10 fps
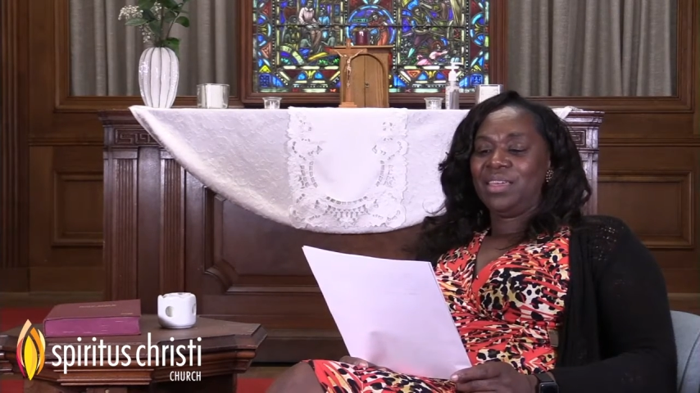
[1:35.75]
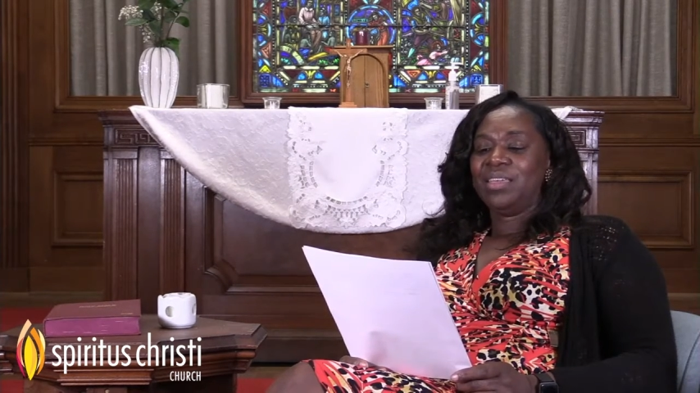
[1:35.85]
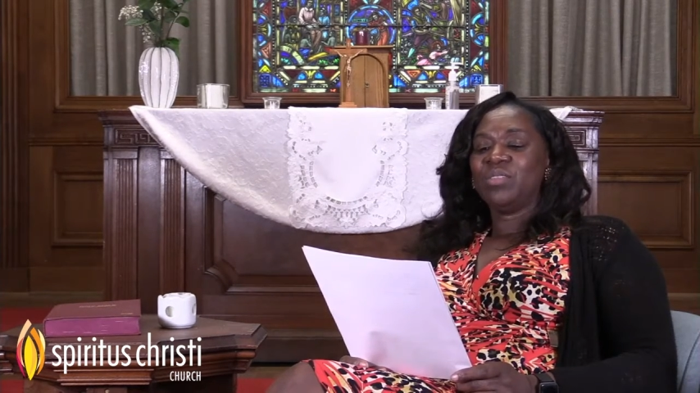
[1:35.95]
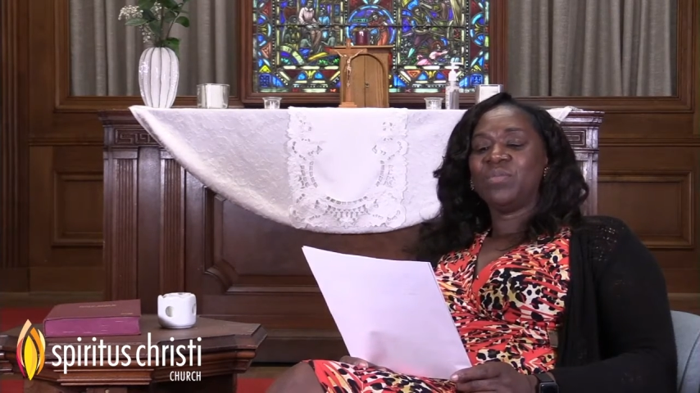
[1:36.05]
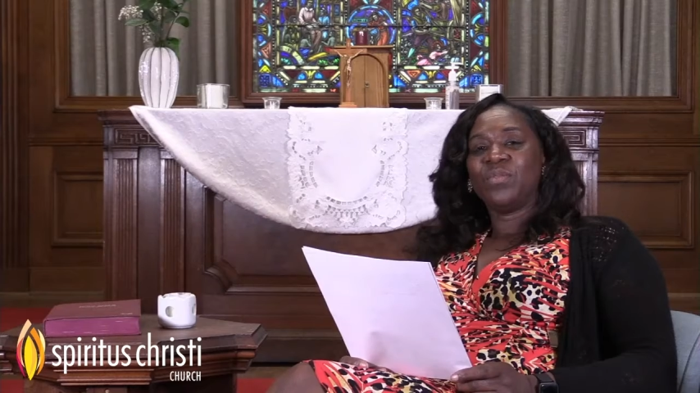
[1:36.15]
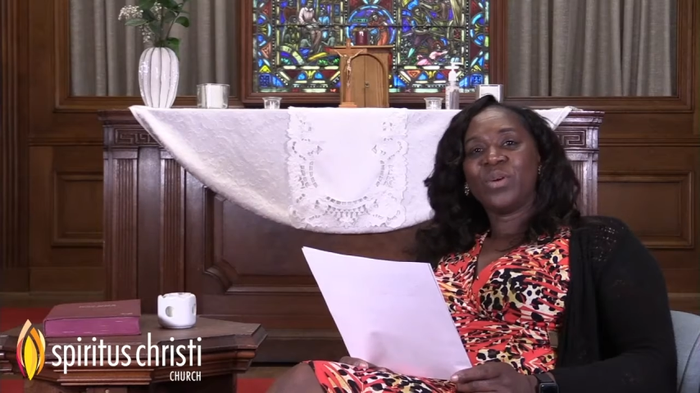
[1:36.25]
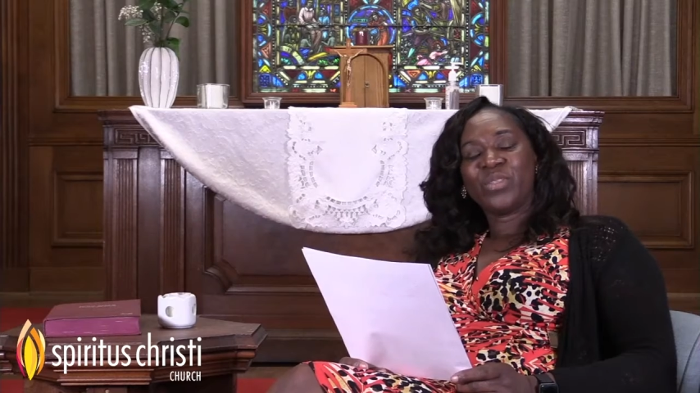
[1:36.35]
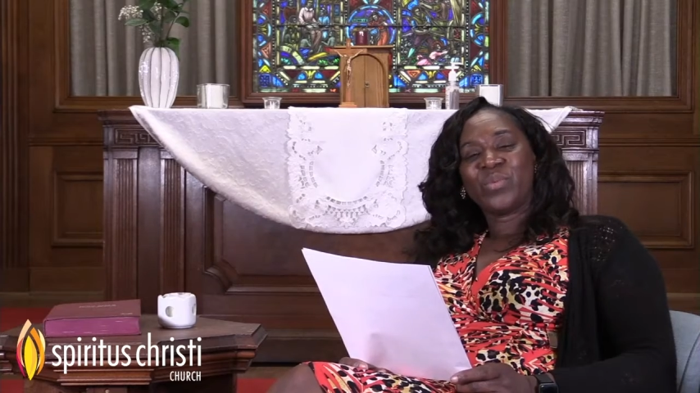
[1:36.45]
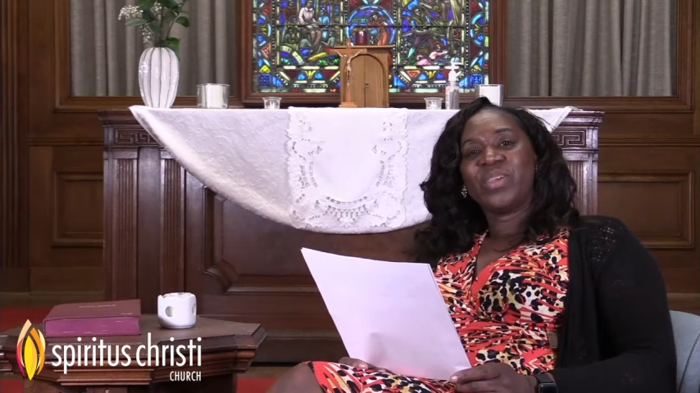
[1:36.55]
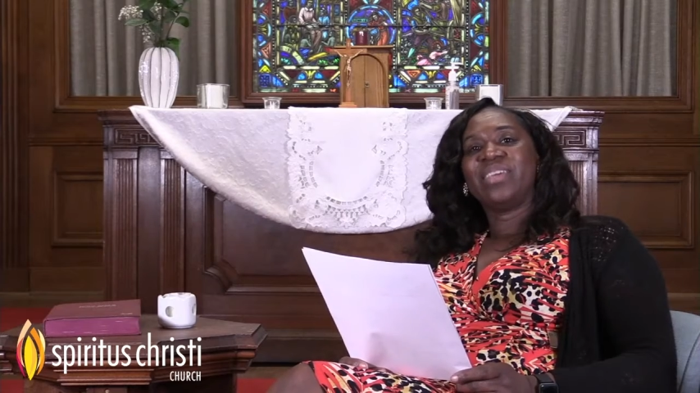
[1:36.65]
And the
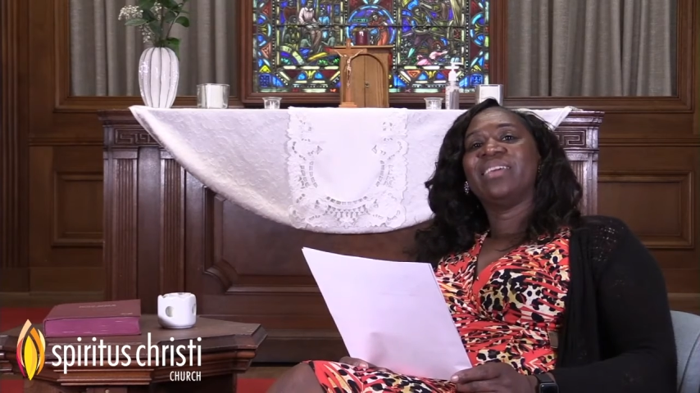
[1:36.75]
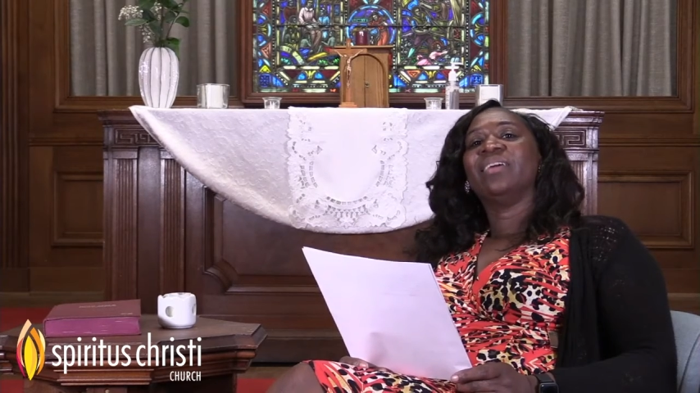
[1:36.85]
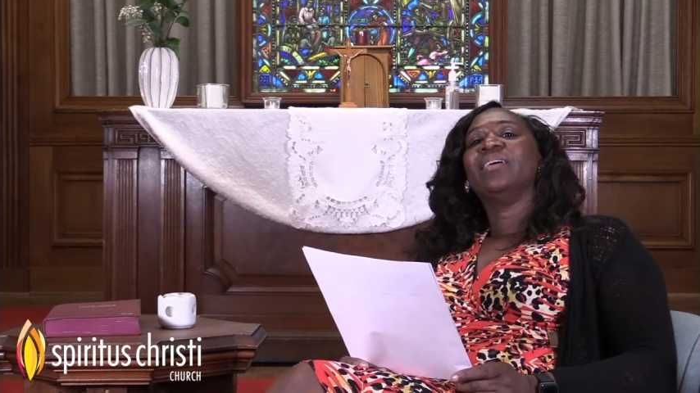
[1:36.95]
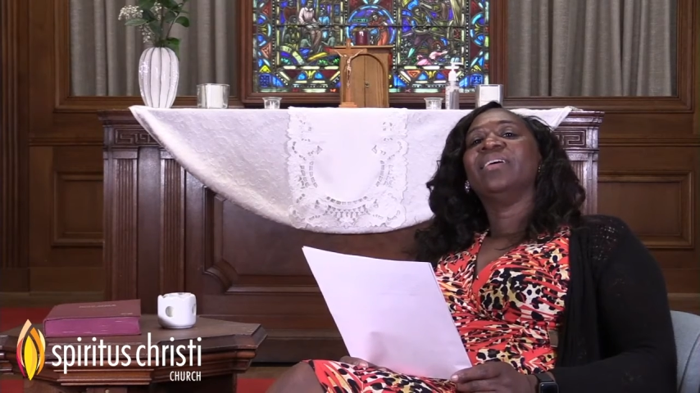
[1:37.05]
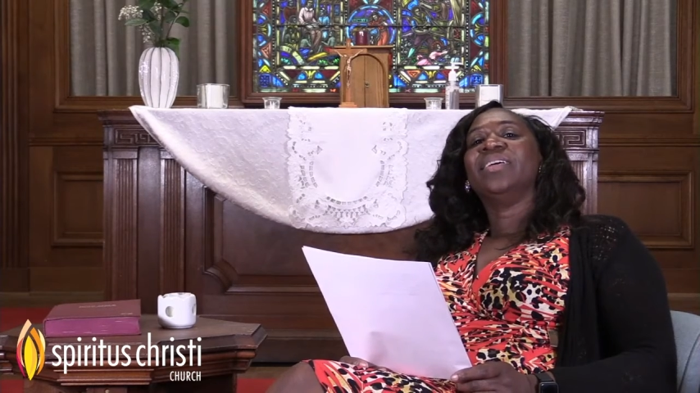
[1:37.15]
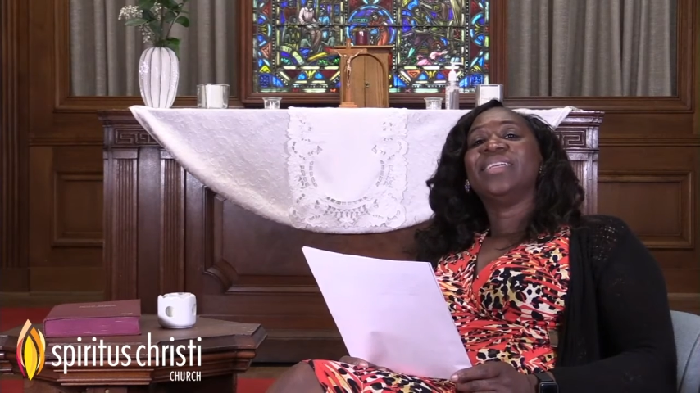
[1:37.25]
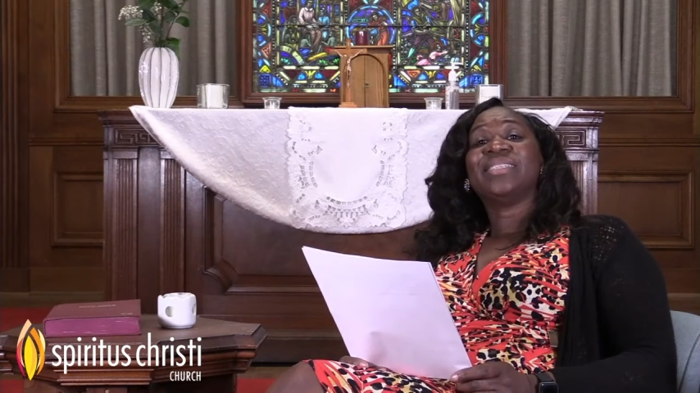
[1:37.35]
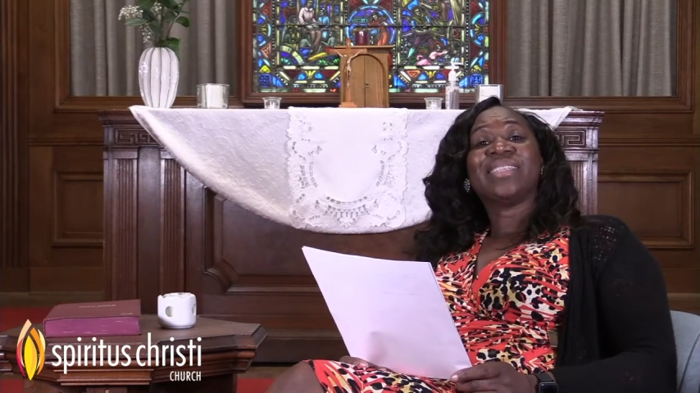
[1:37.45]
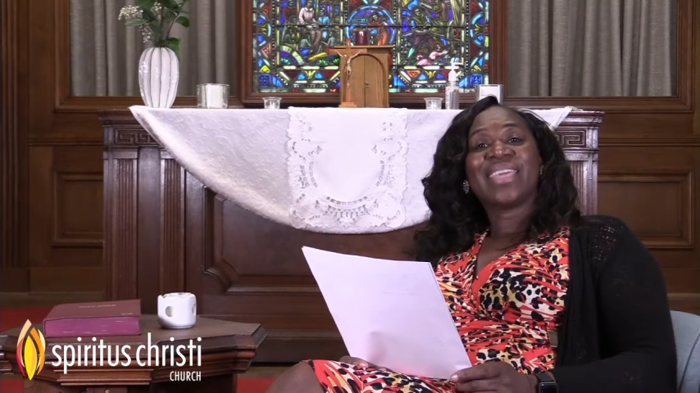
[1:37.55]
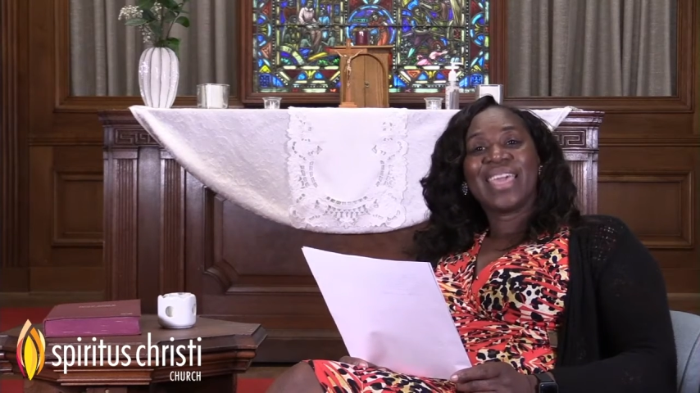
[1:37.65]
fourth week
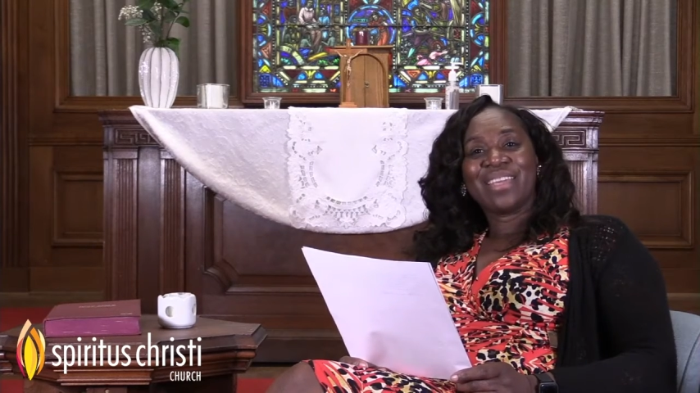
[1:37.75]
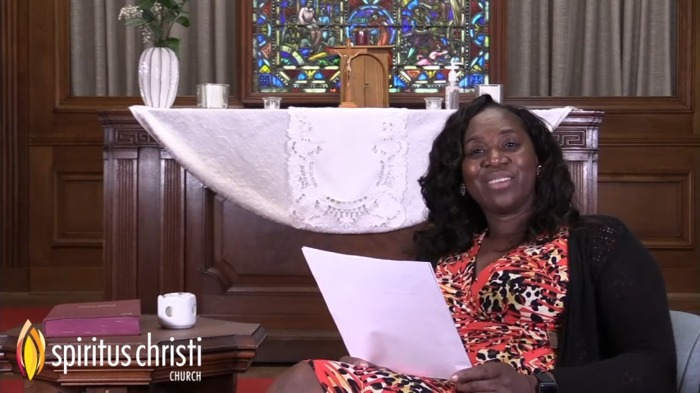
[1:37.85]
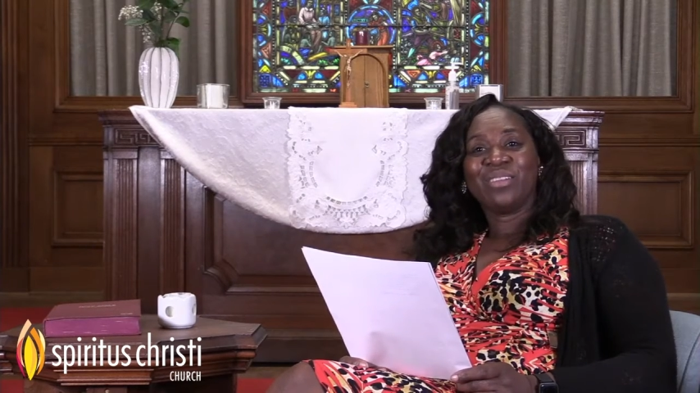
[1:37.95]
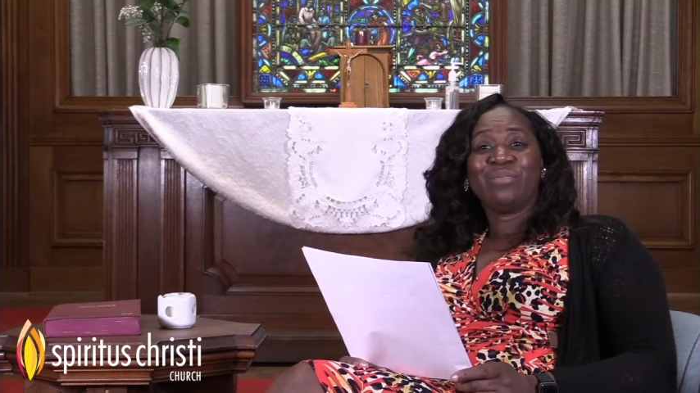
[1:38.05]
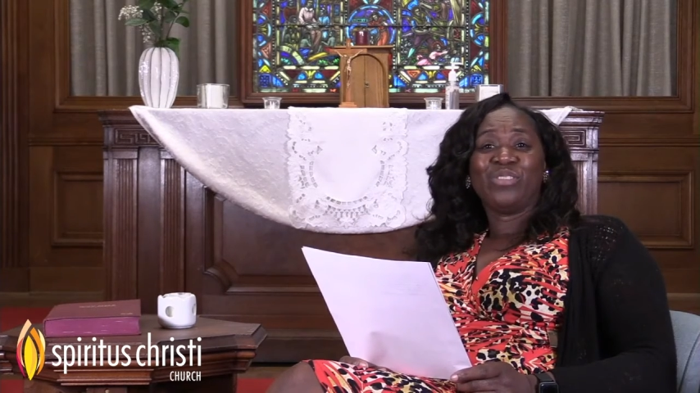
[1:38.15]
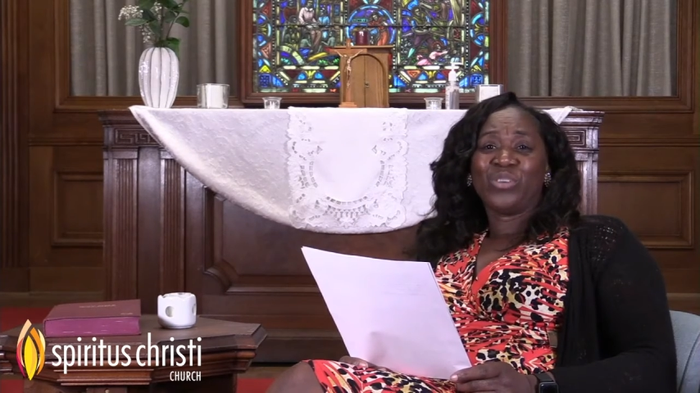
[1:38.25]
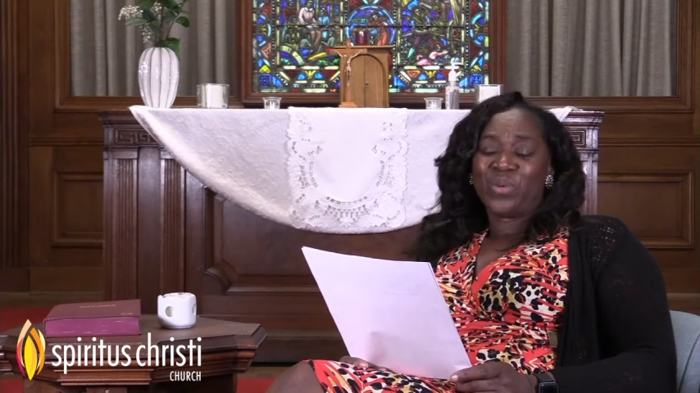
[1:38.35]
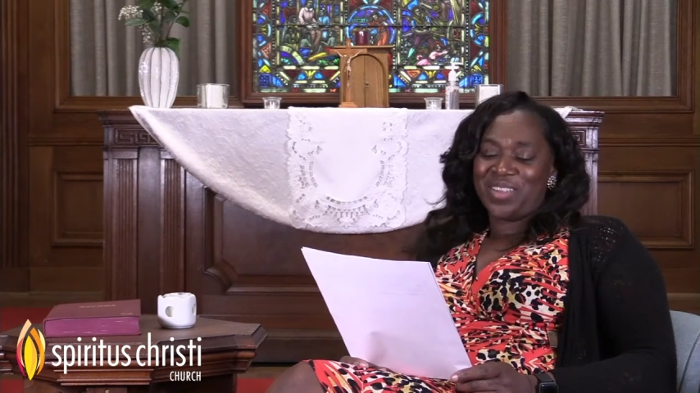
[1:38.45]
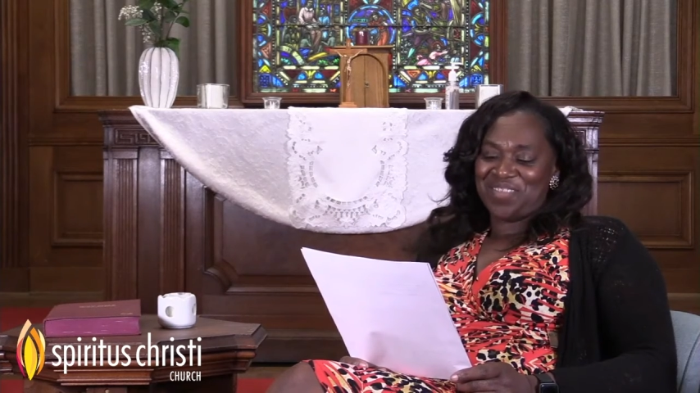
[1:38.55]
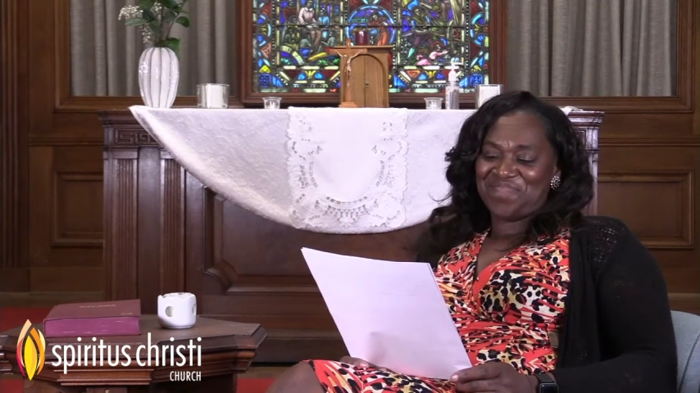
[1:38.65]
is the candle of
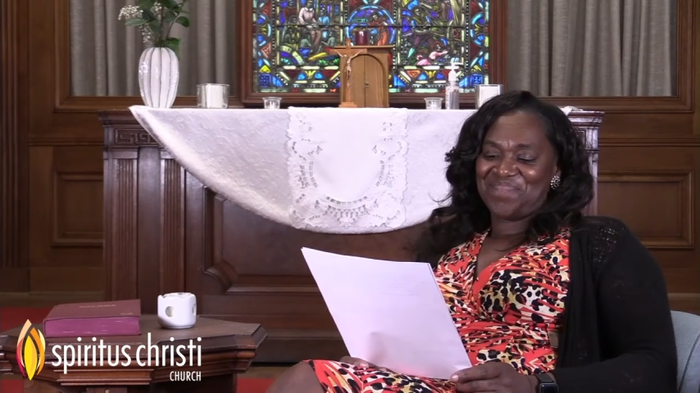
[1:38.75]
joy.